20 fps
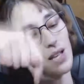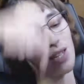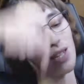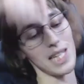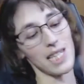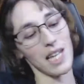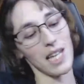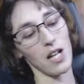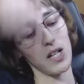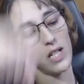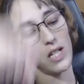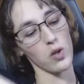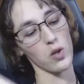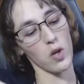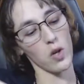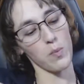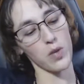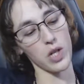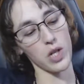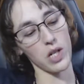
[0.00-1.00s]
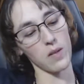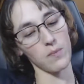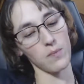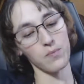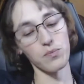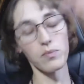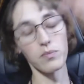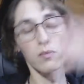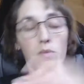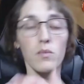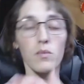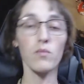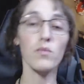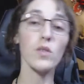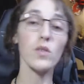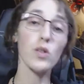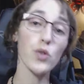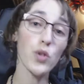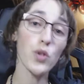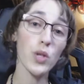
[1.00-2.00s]
a link down in the description
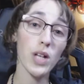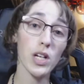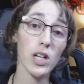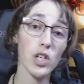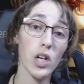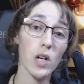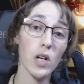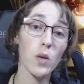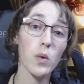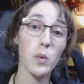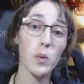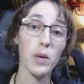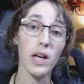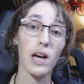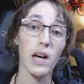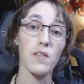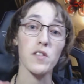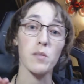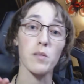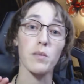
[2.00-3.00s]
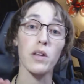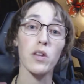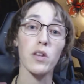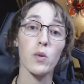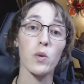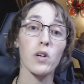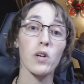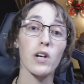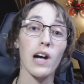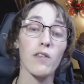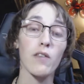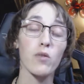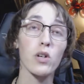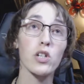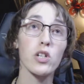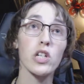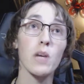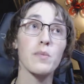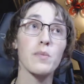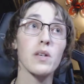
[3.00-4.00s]
to that channel where we have some leather craft
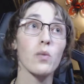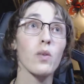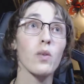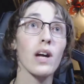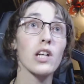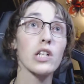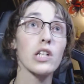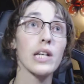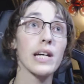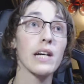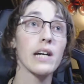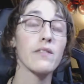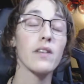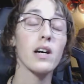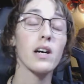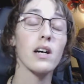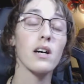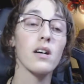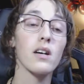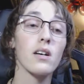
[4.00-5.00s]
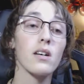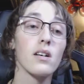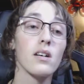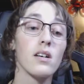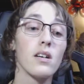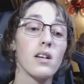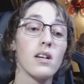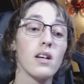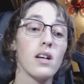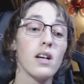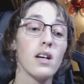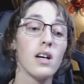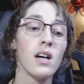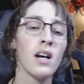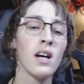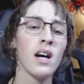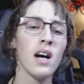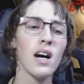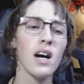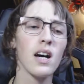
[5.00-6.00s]
workshops, and we actually have
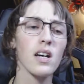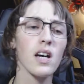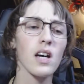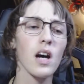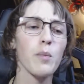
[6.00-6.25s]
a